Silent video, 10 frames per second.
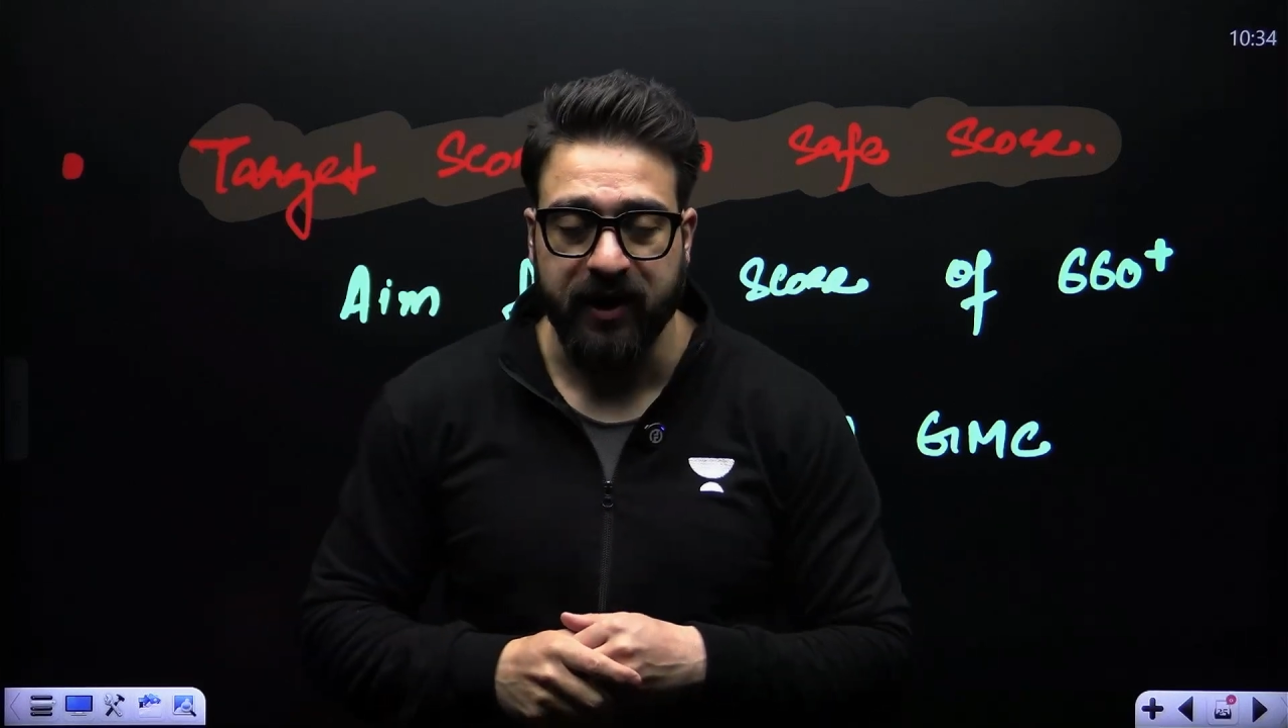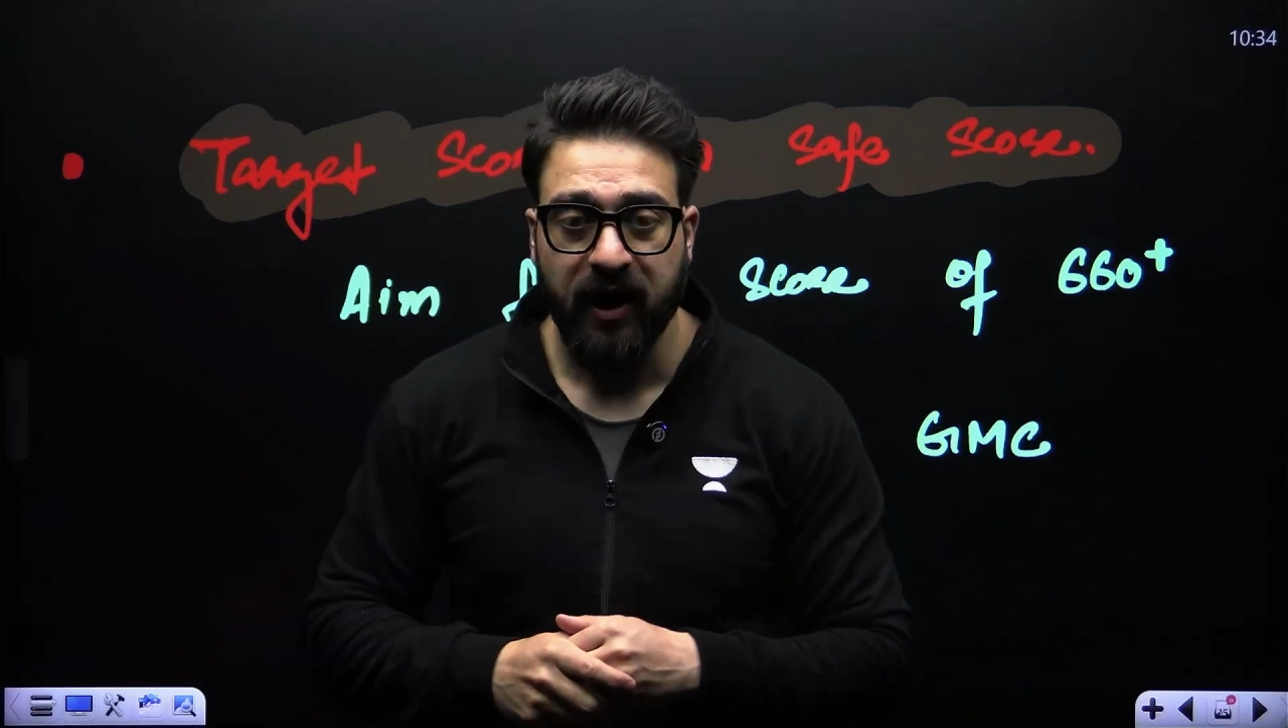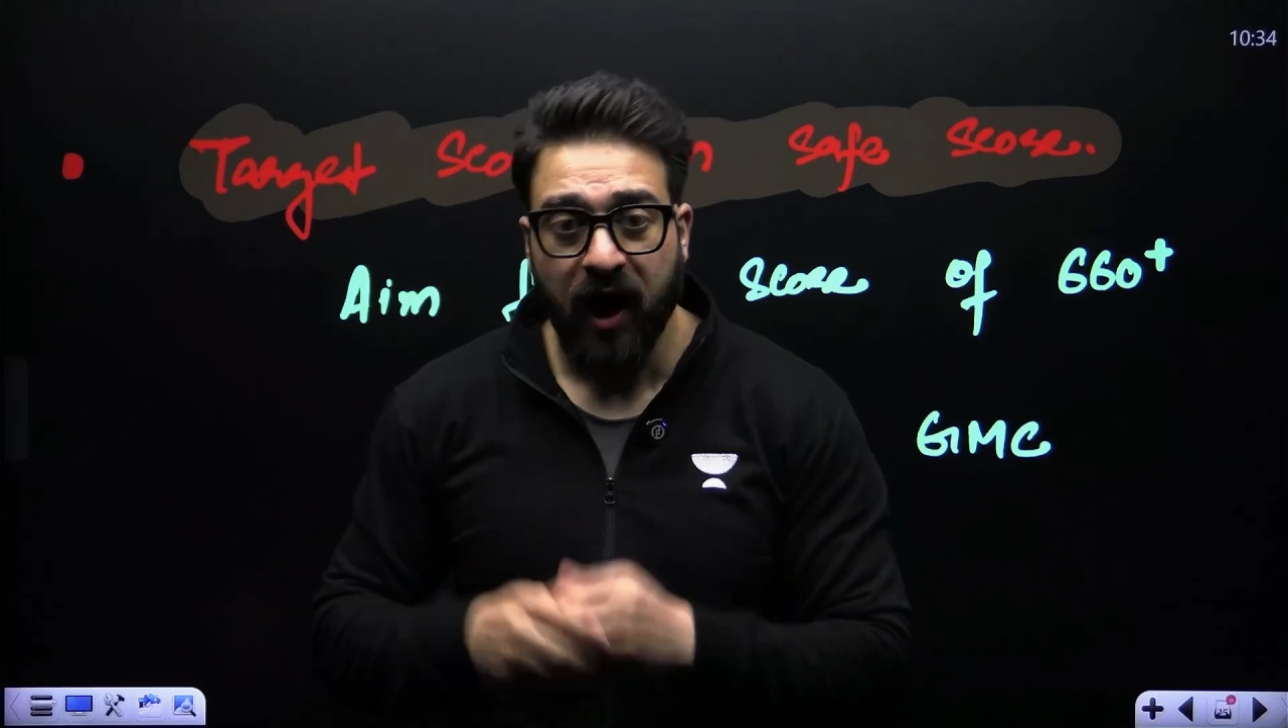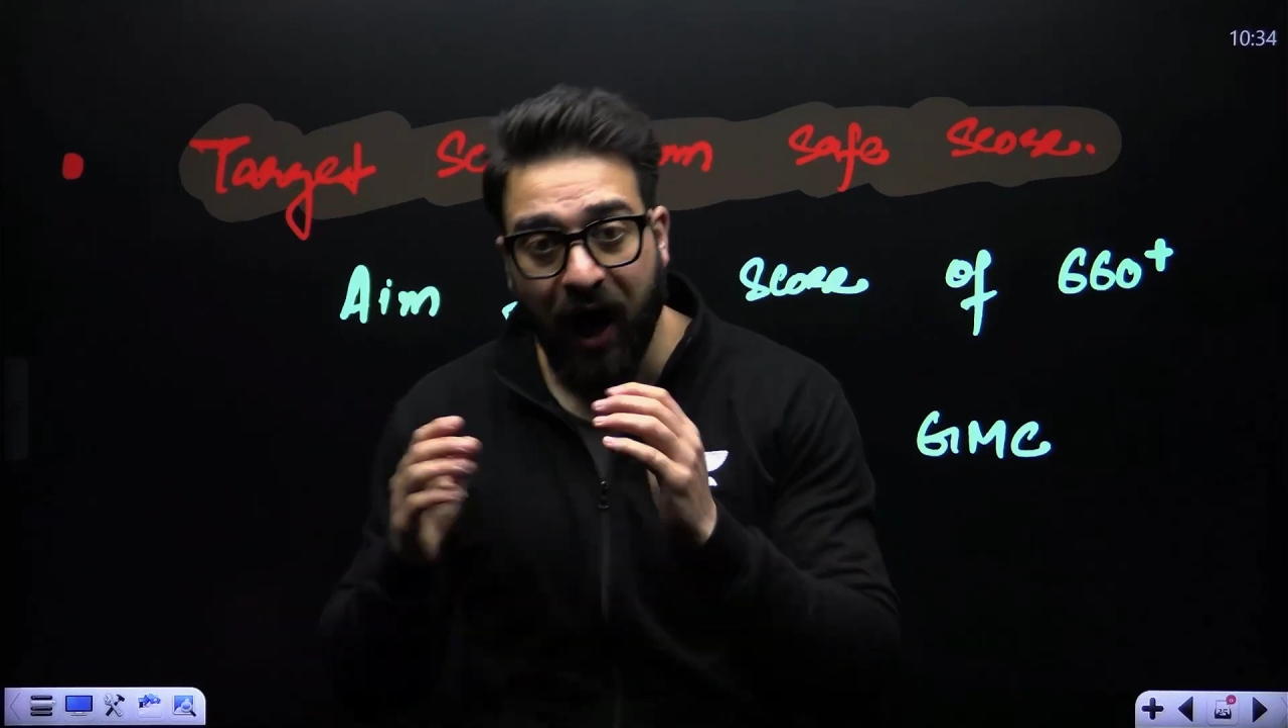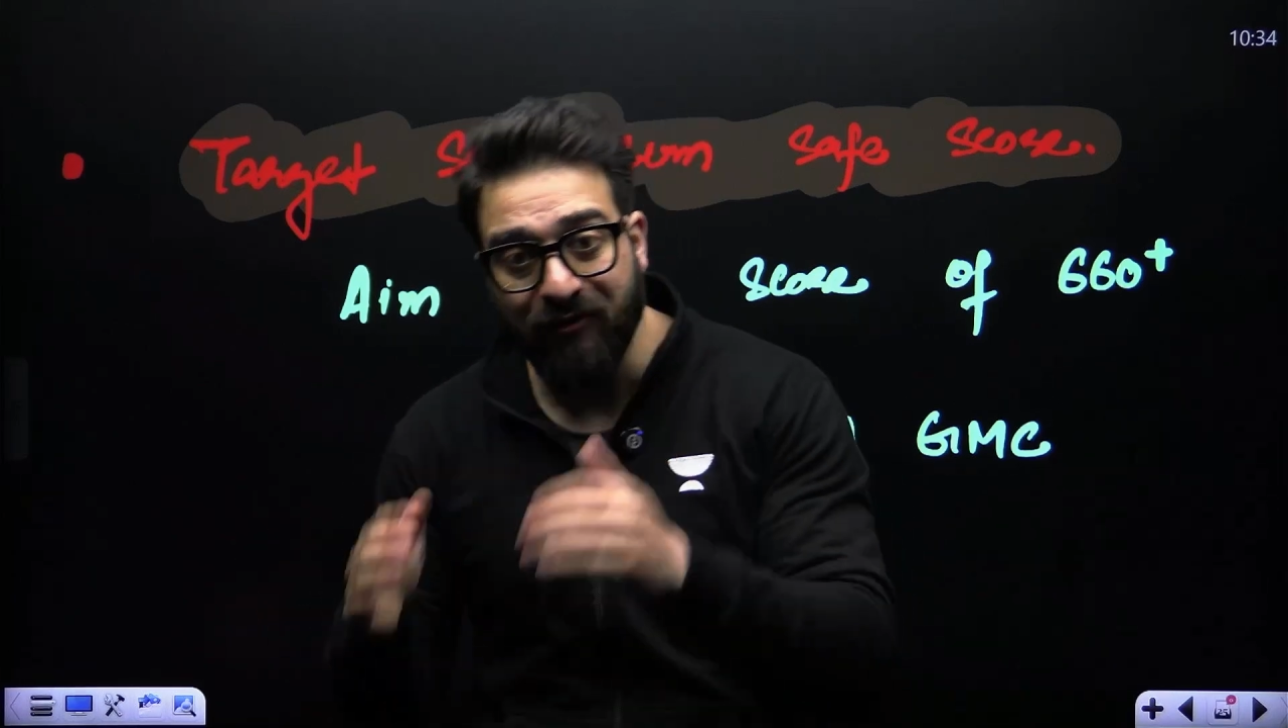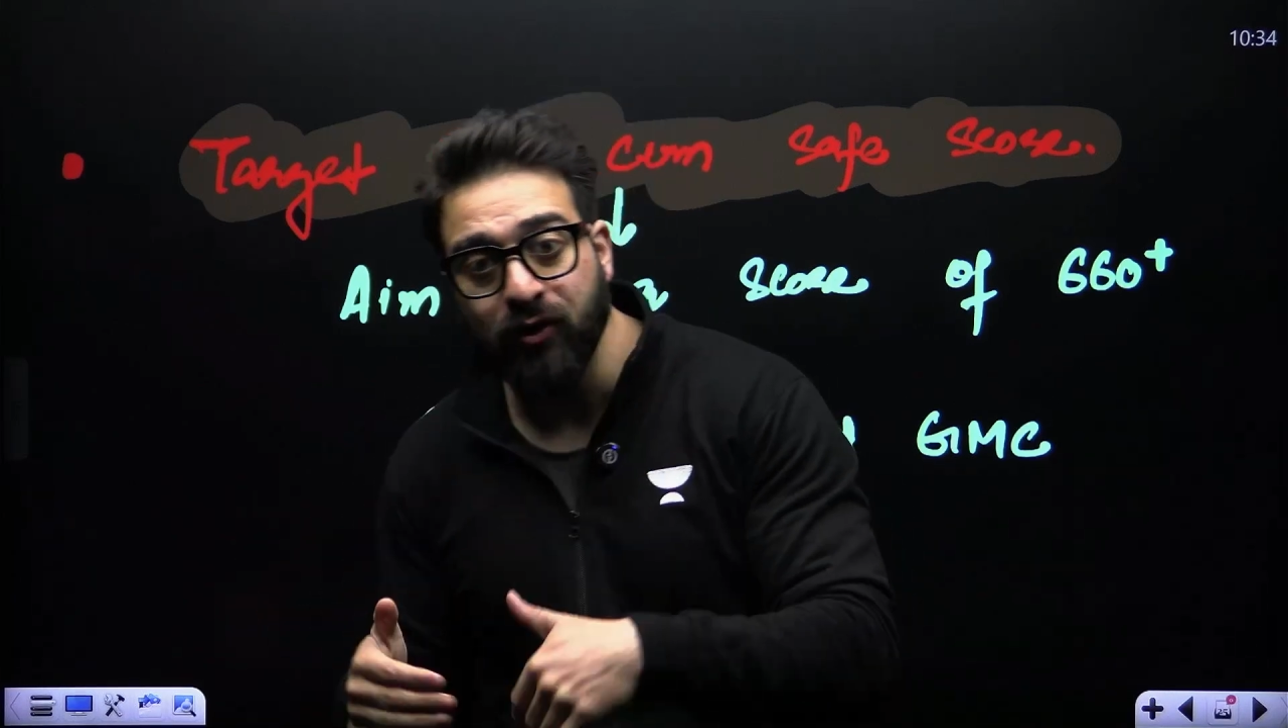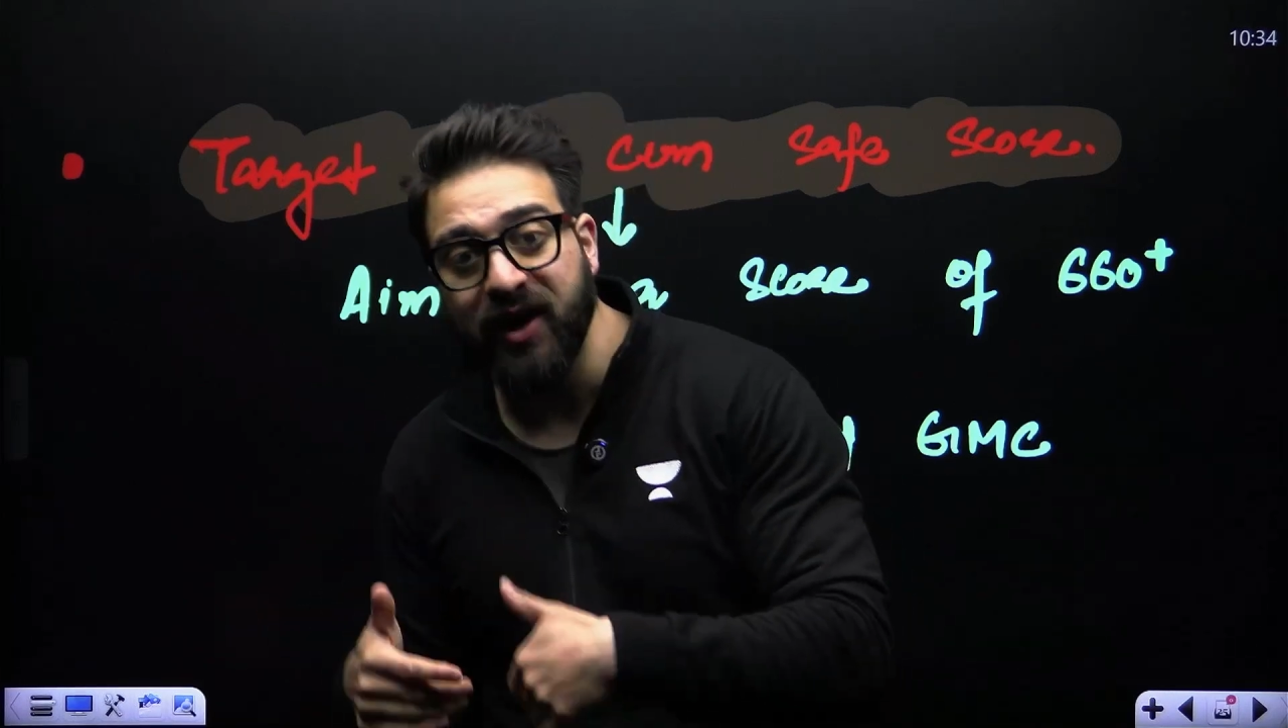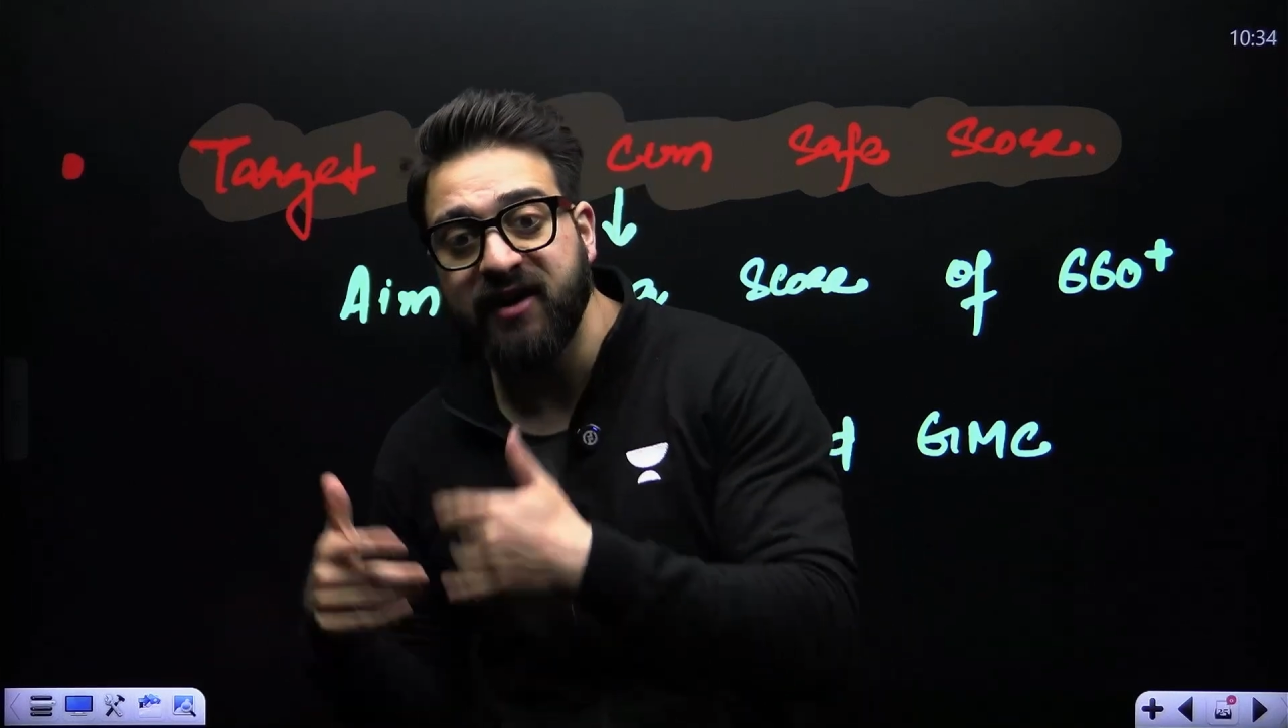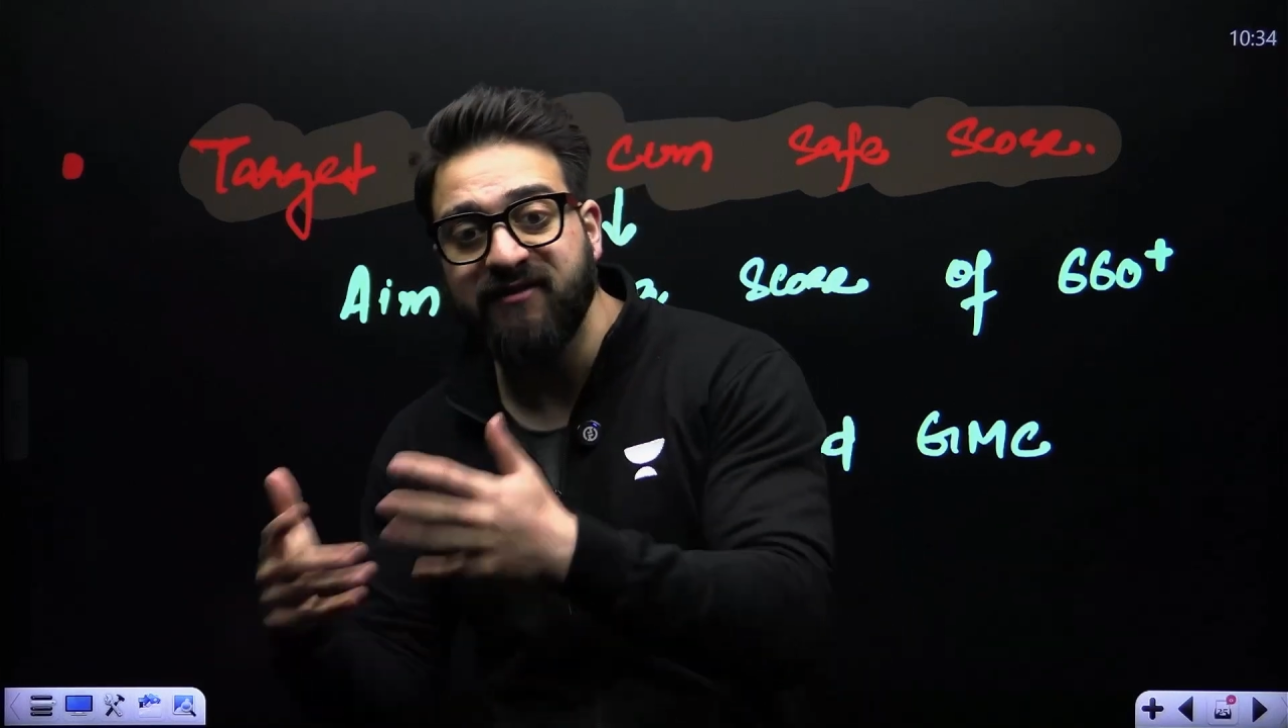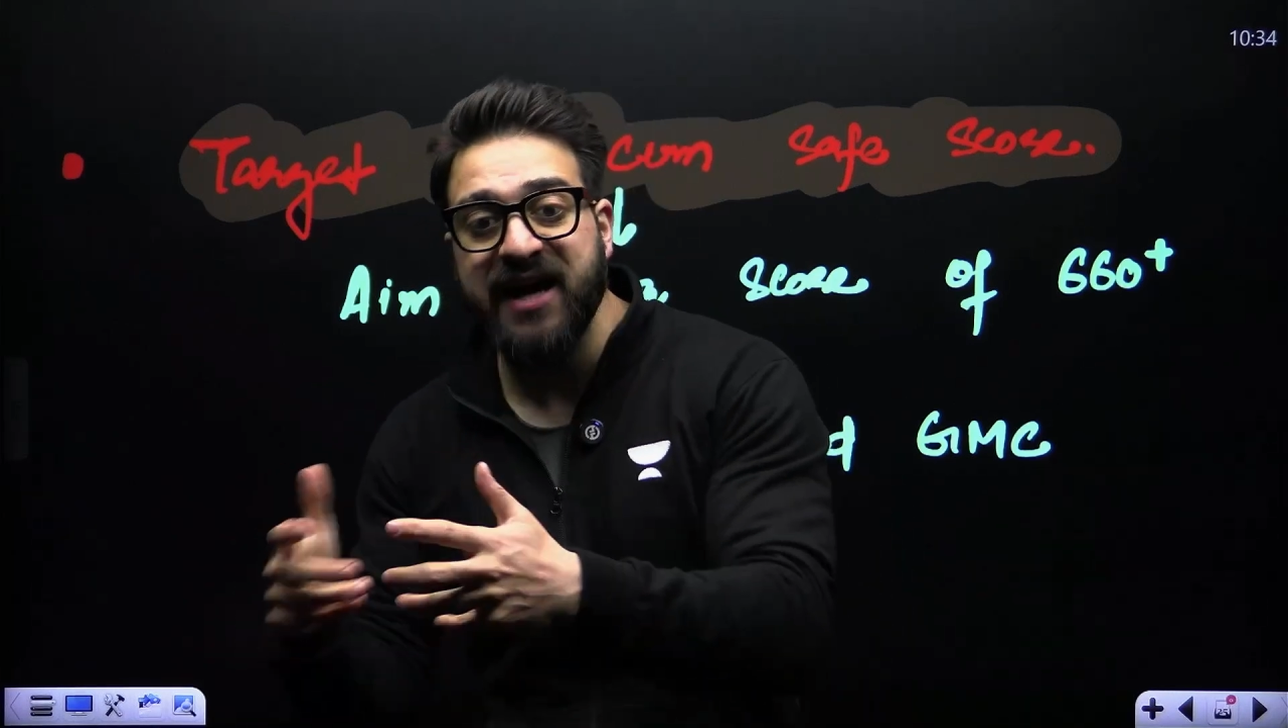how you are
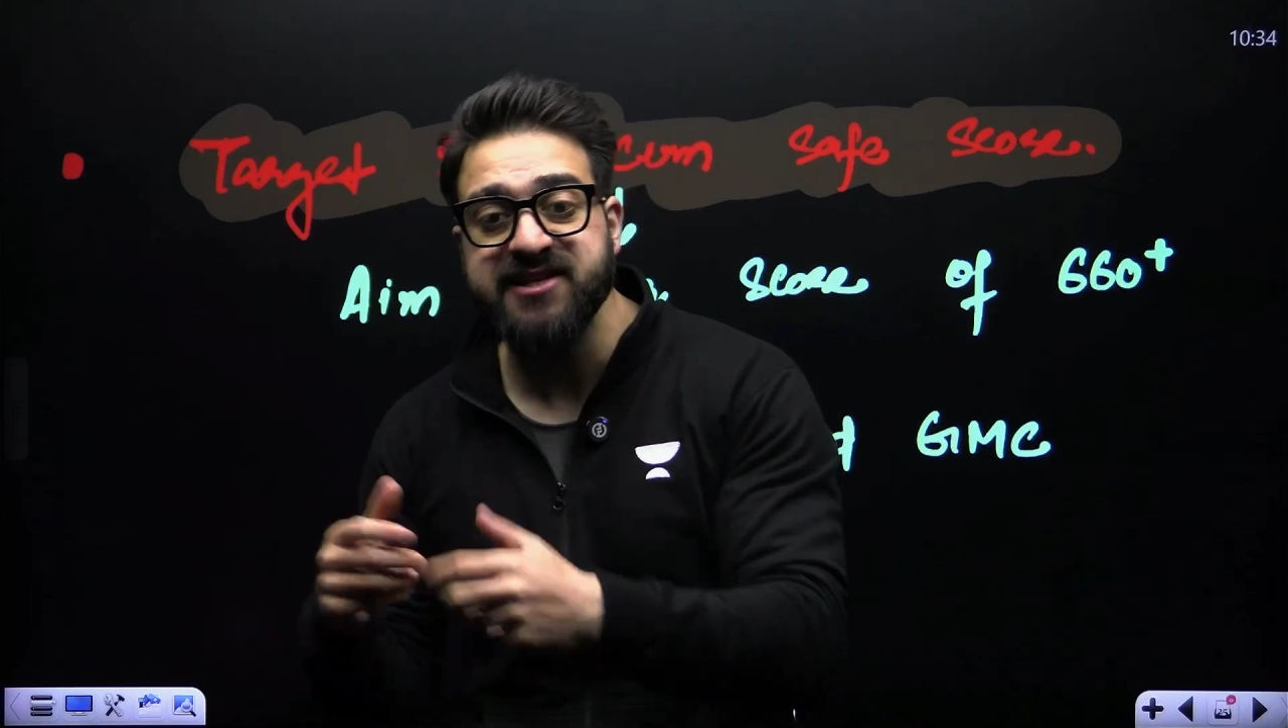revising,